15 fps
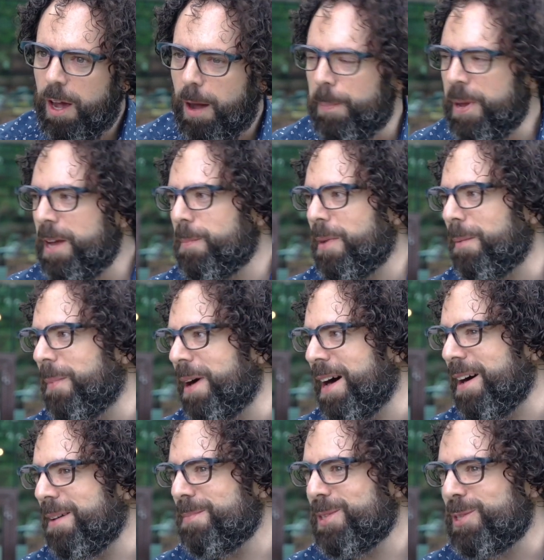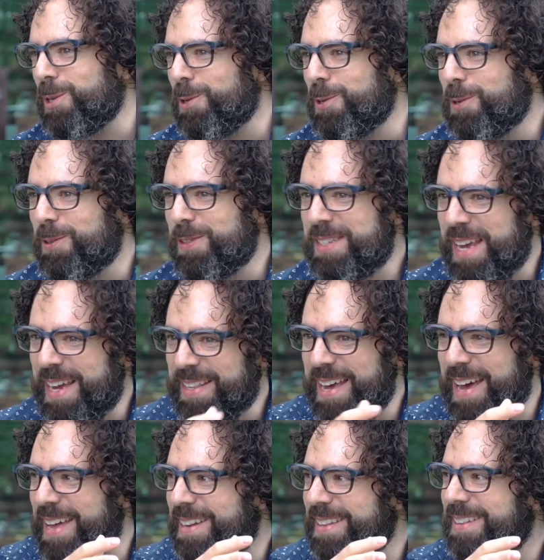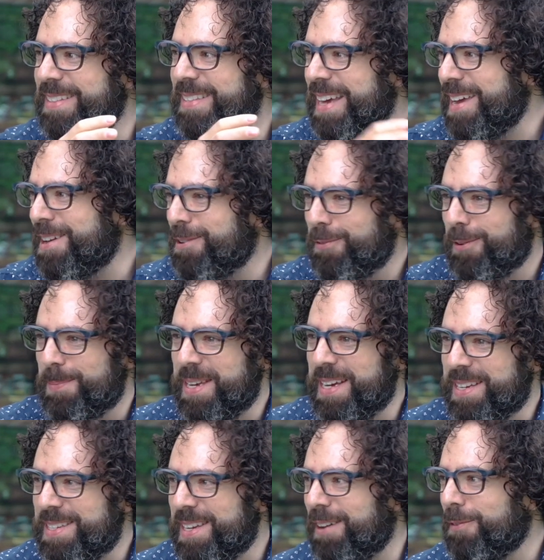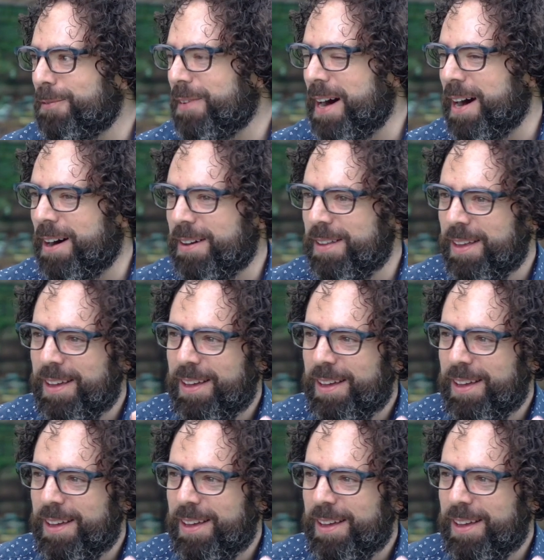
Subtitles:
I paid my mom to take that data from the Excel file,